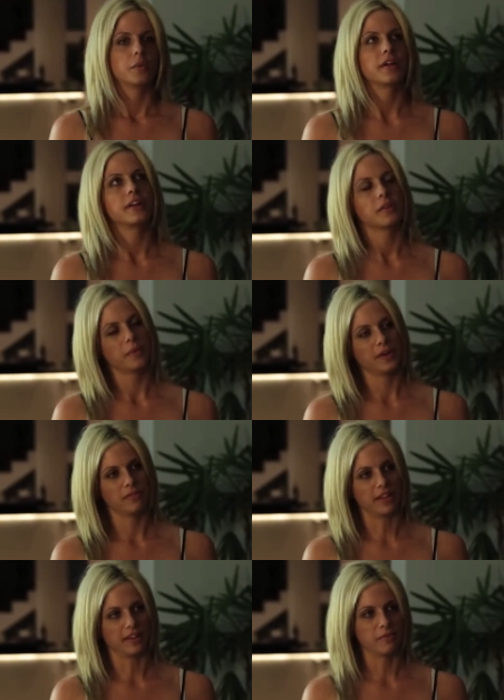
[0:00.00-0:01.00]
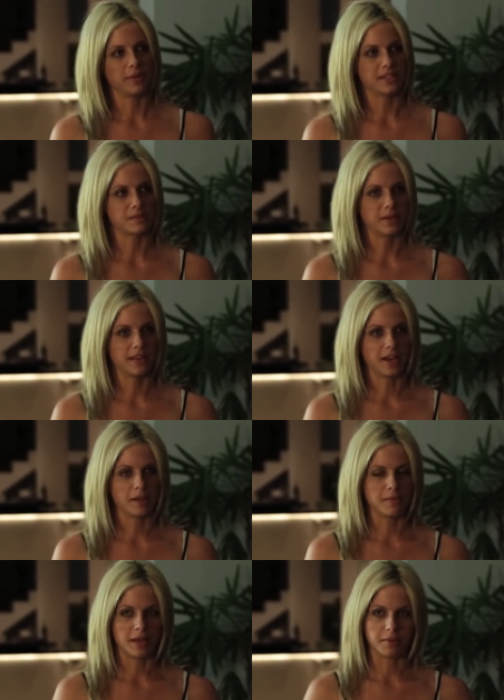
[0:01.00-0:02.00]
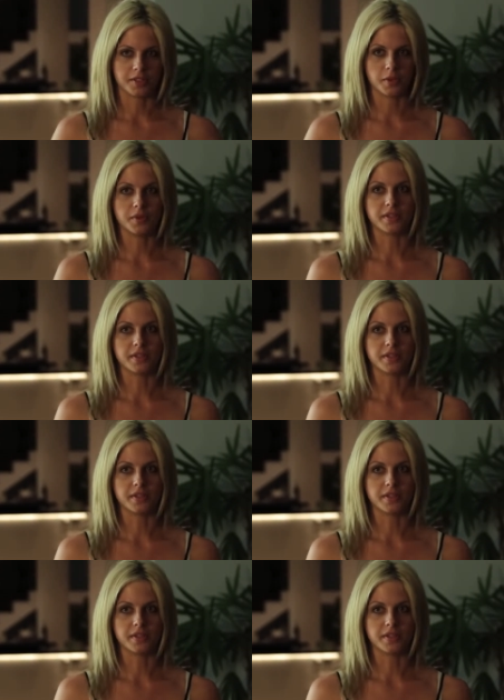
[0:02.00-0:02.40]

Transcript: Well, another way of life means to me that I'm able to